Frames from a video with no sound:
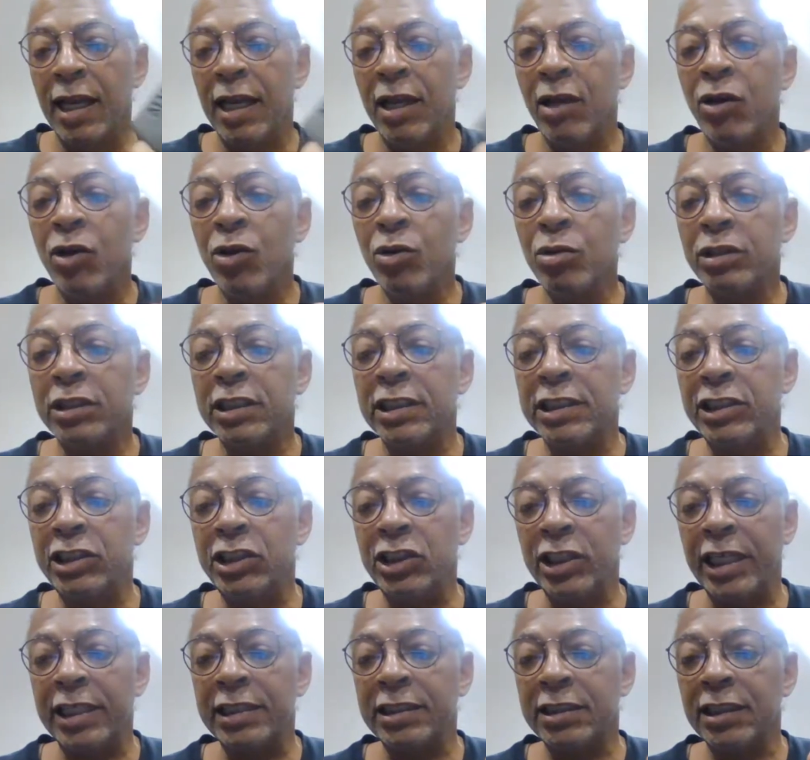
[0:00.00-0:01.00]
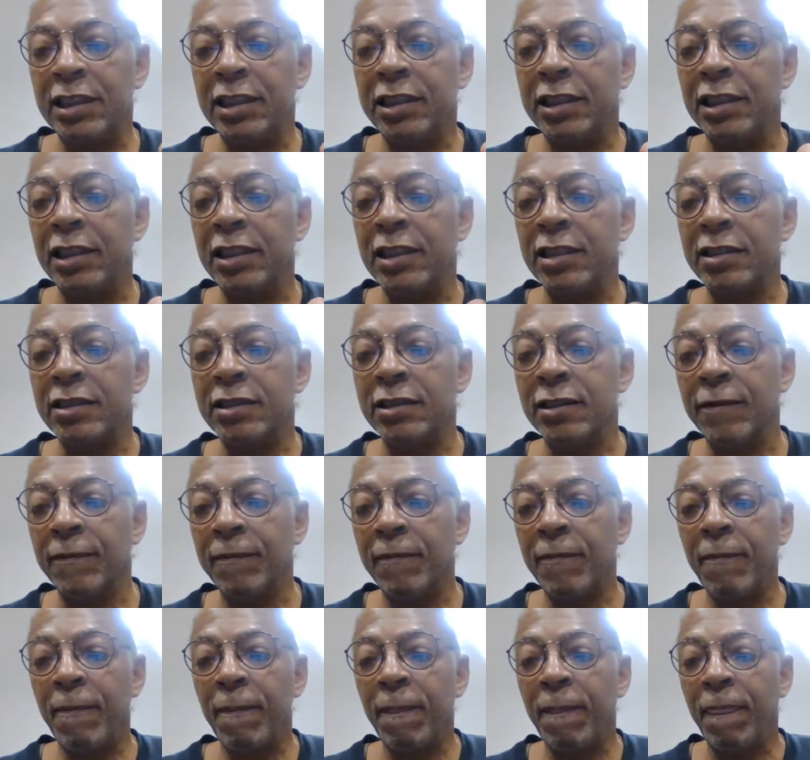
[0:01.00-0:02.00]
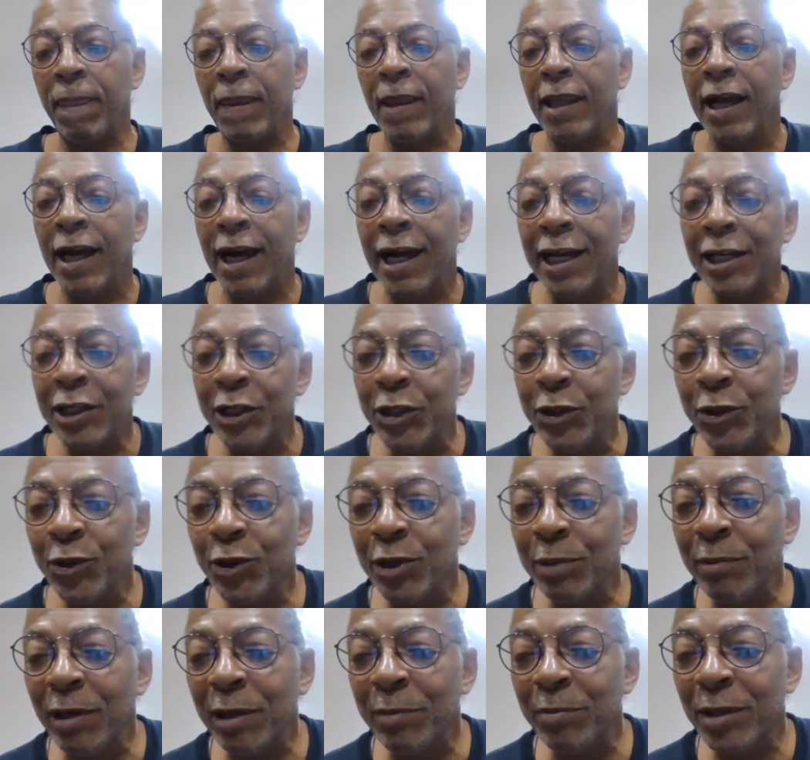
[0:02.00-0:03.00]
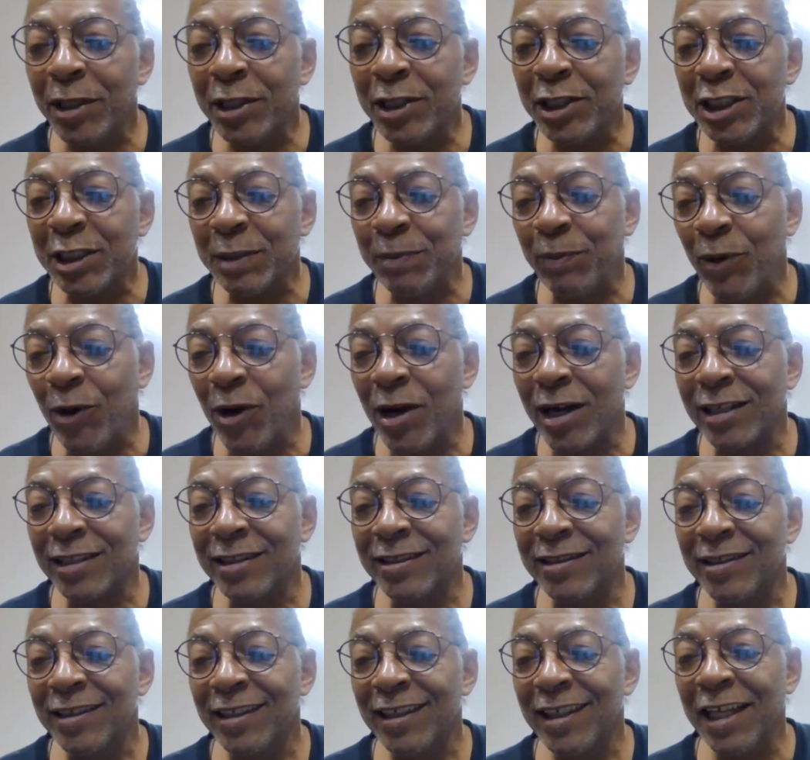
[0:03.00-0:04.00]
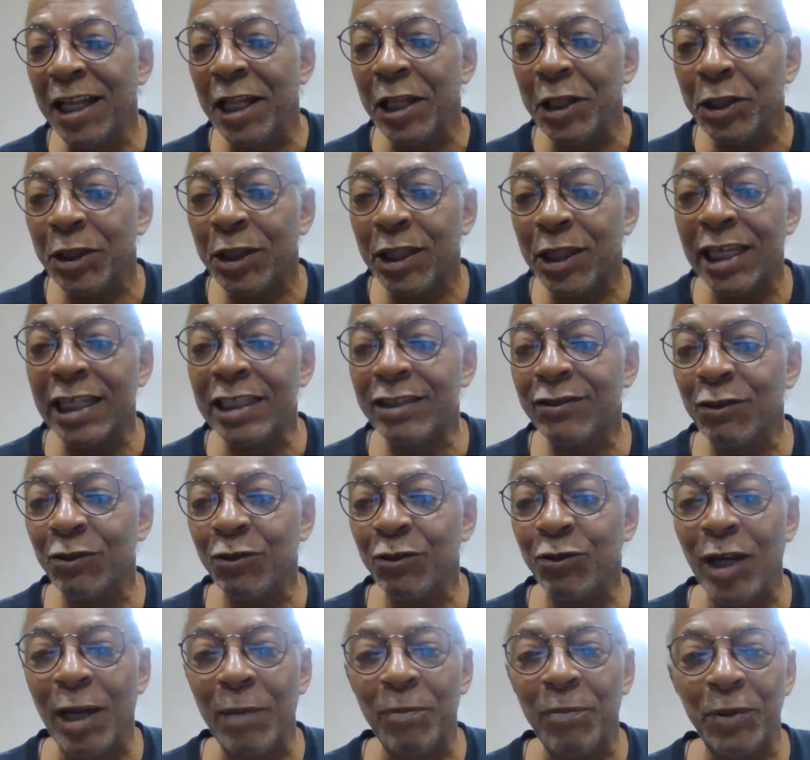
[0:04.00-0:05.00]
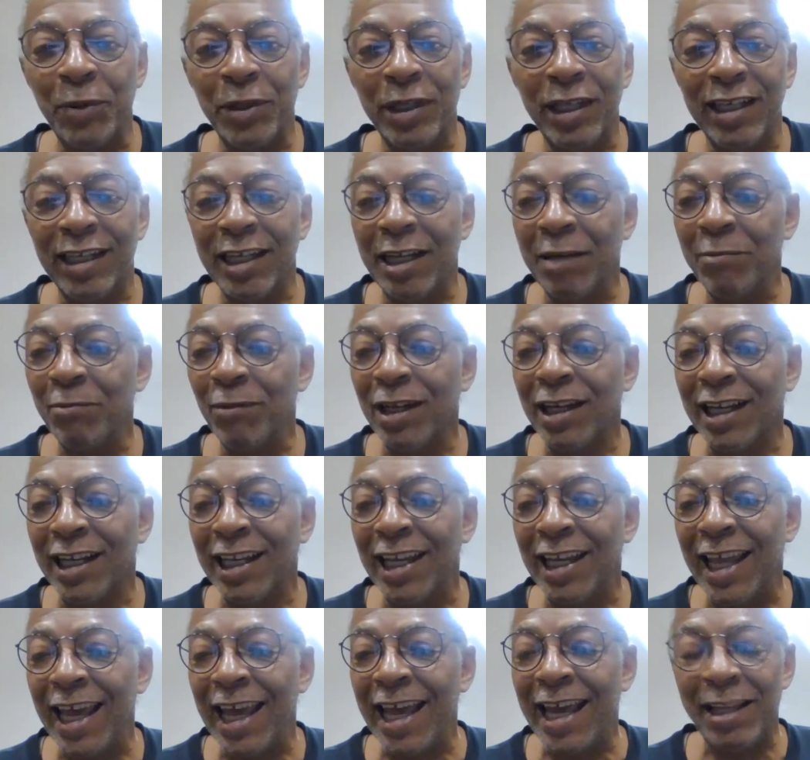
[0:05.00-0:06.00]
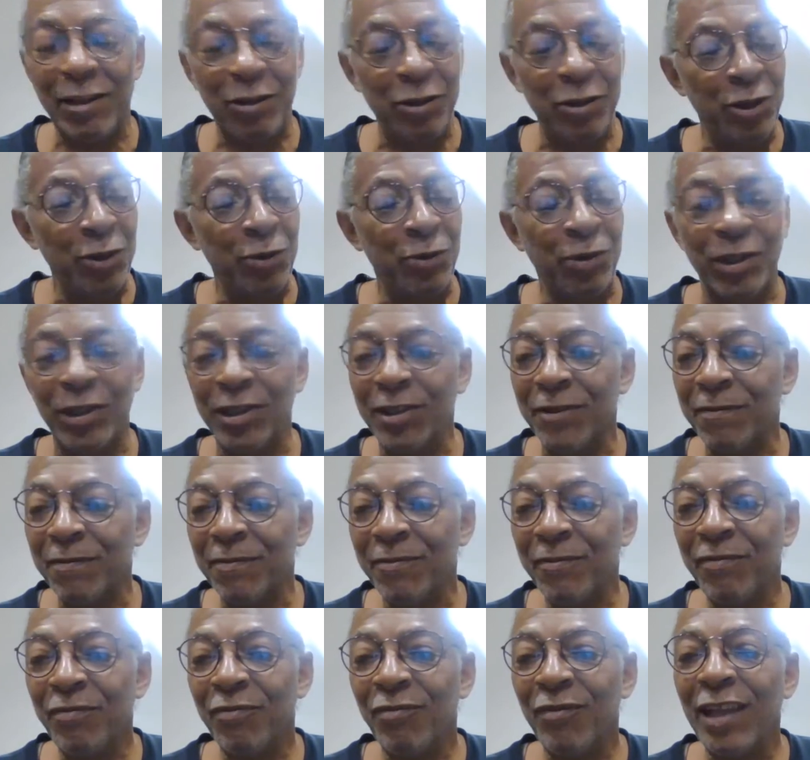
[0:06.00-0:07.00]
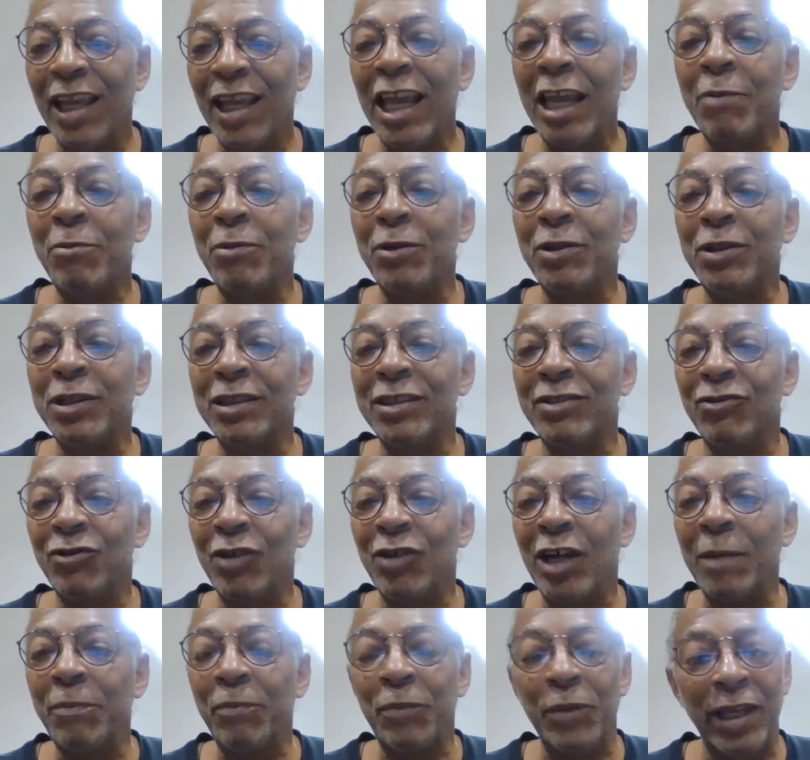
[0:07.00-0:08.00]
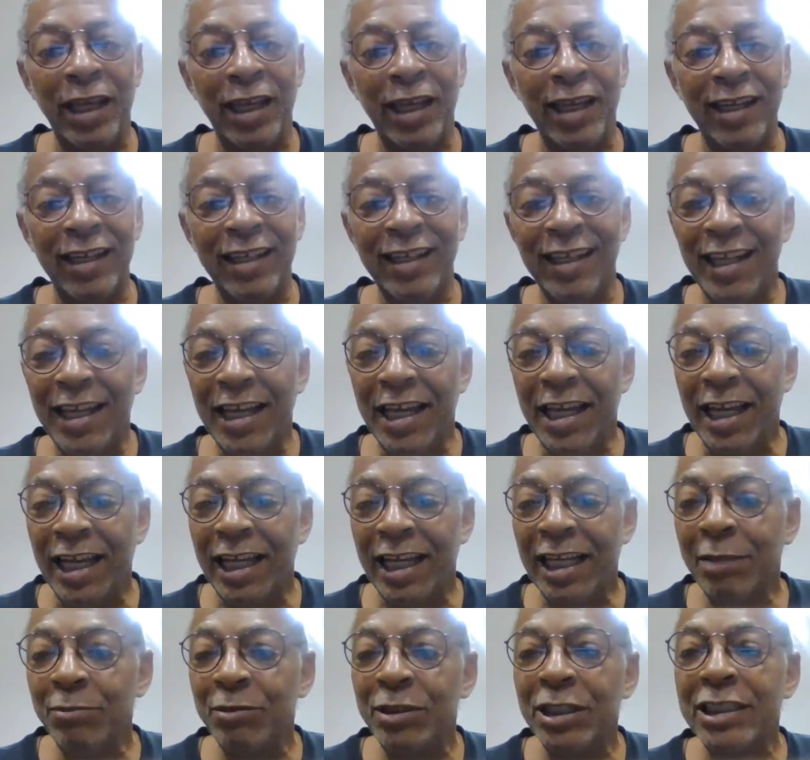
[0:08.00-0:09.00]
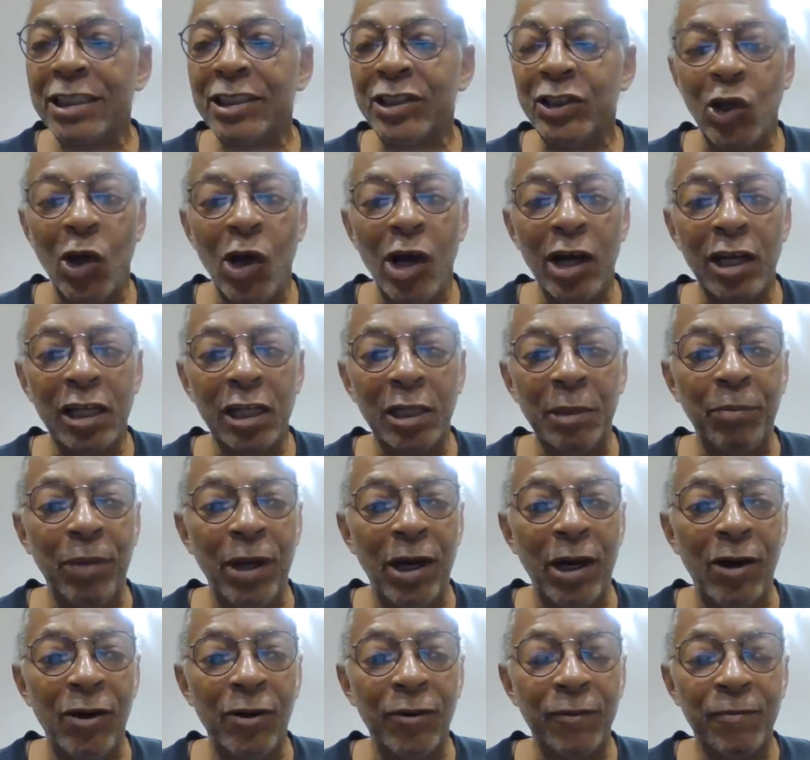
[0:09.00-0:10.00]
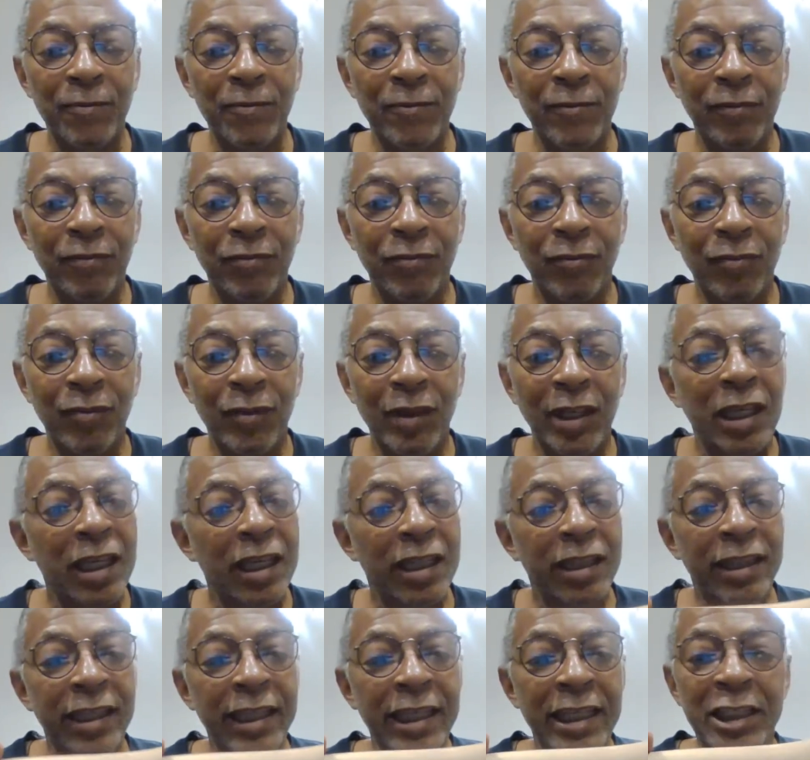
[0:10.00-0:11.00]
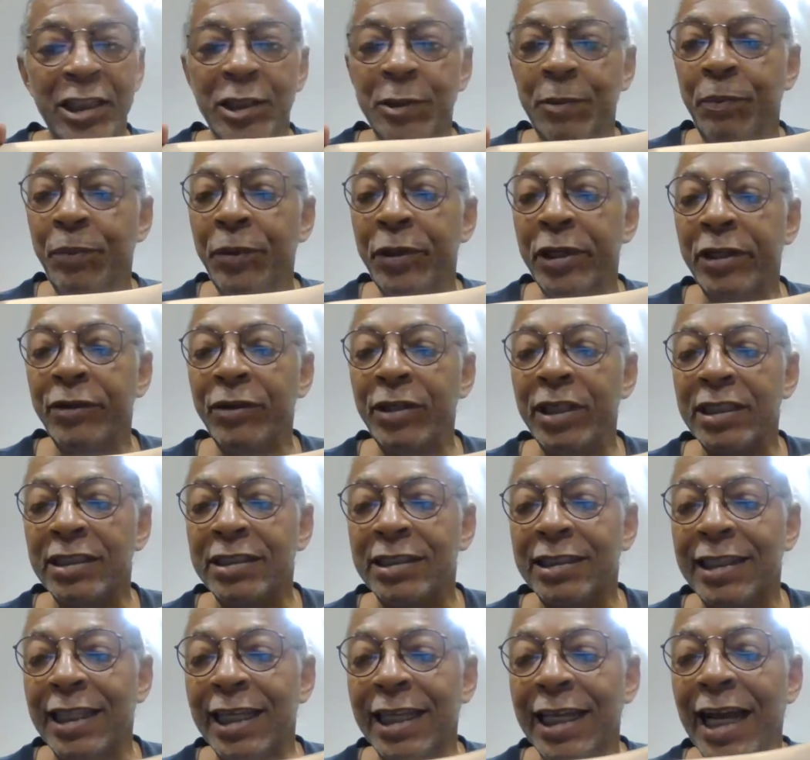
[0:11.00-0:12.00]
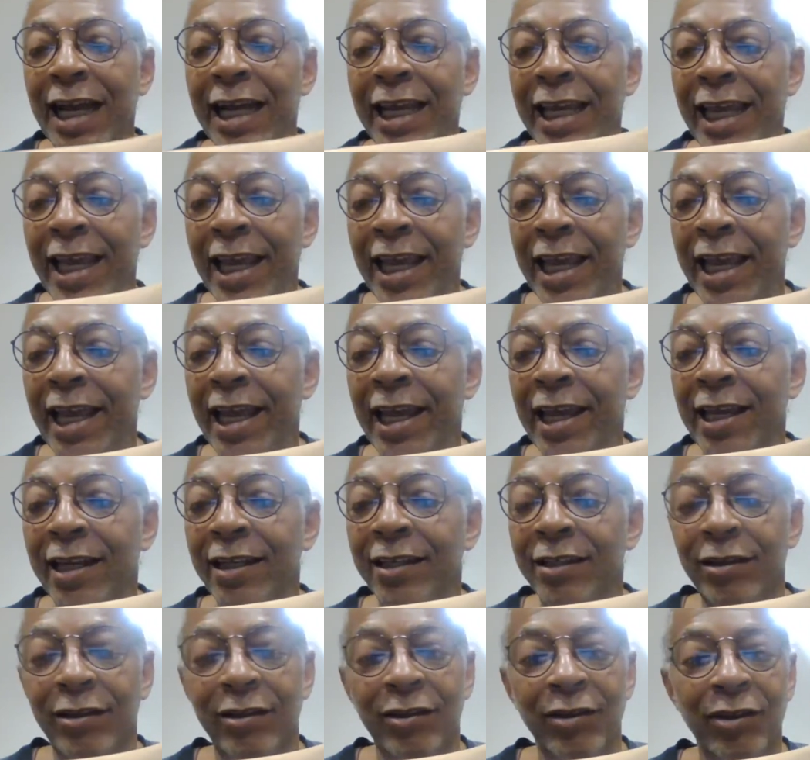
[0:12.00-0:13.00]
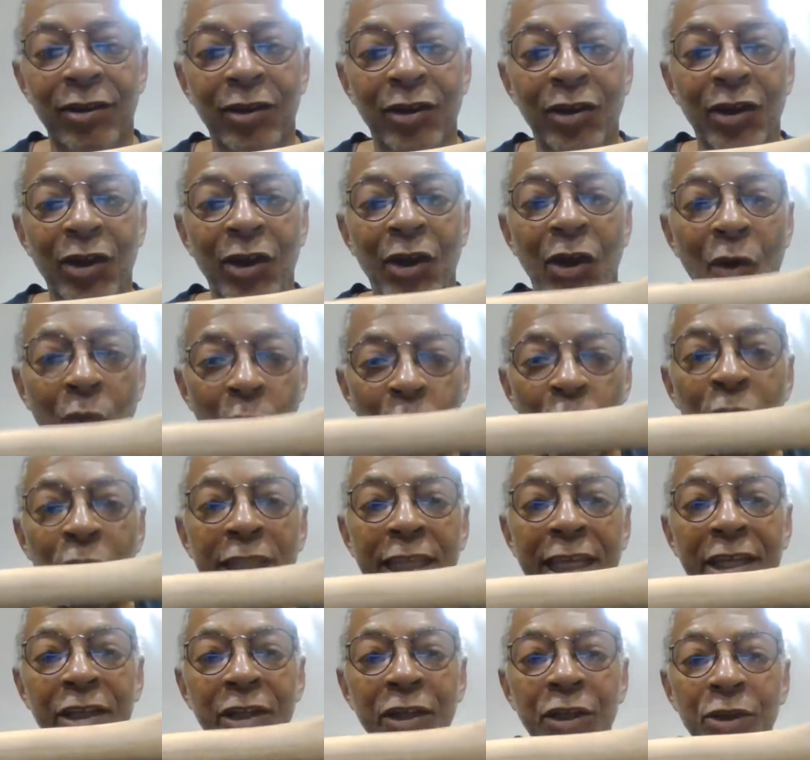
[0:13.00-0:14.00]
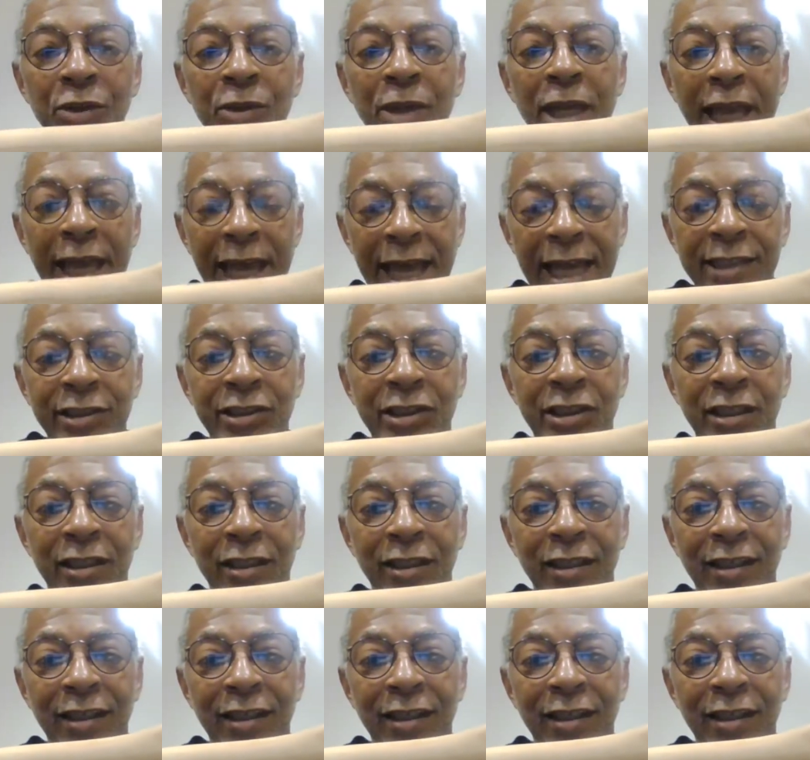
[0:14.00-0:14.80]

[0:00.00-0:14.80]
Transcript: who suggested this. How you doing, my mother Sparks? Thanks for dropping in. I'm glad you were able to drop in. And I'm just talking about the experience that I had with a new hatchet.